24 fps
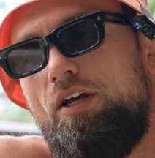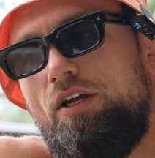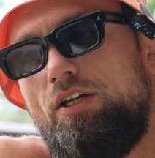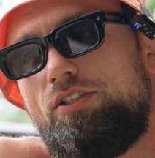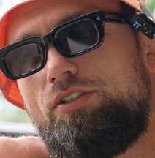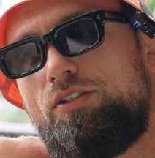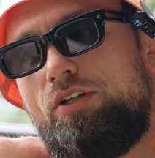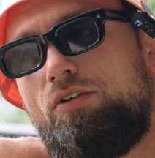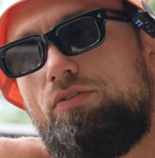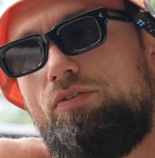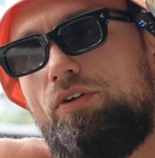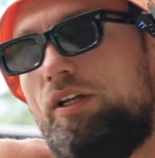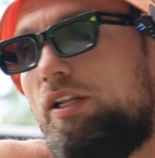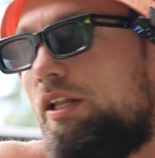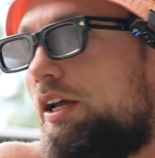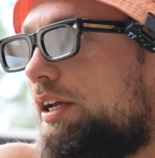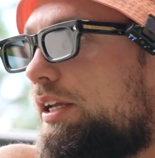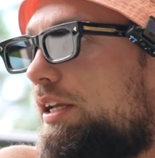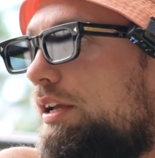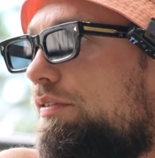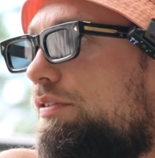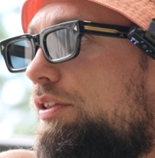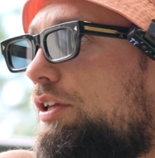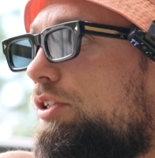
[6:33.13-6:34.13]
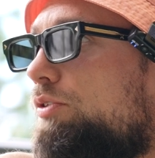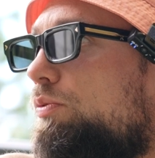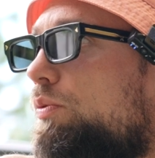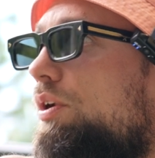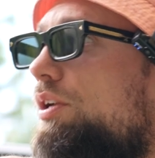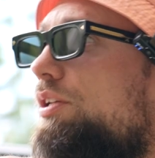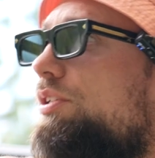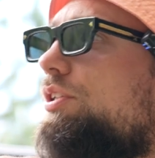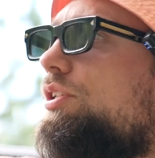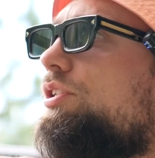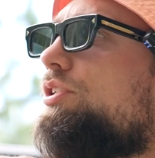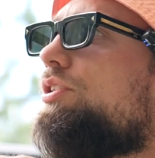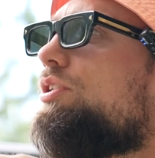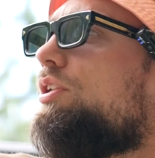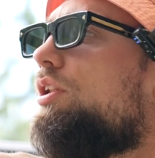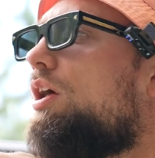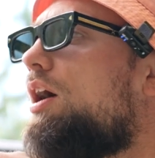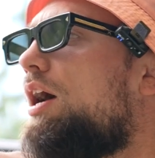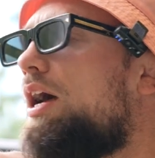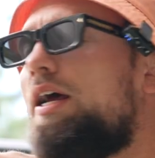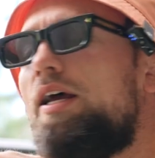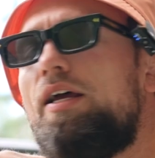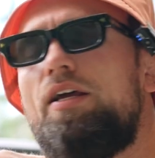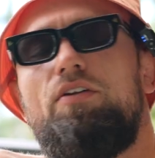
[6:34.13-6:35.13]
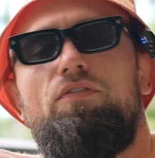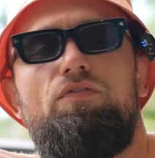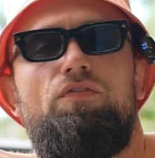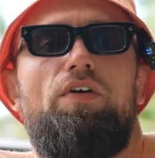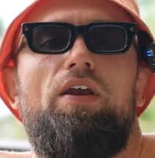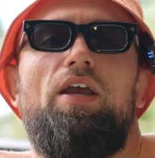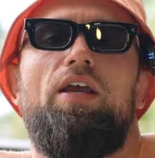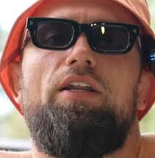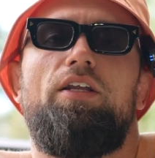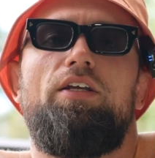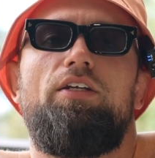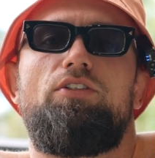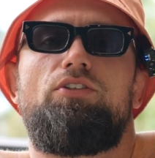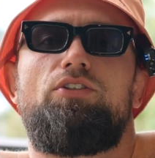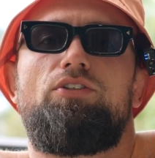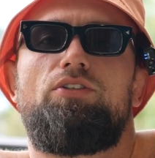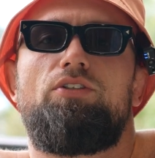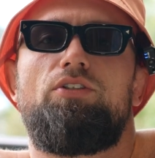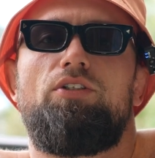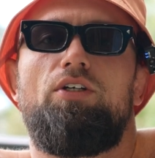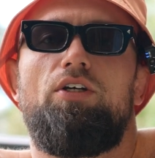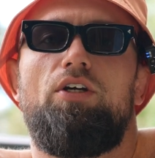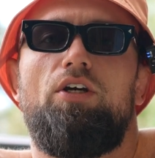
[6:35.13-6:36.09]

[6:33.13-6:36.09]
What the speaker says: So really, I give this one as a slight advantage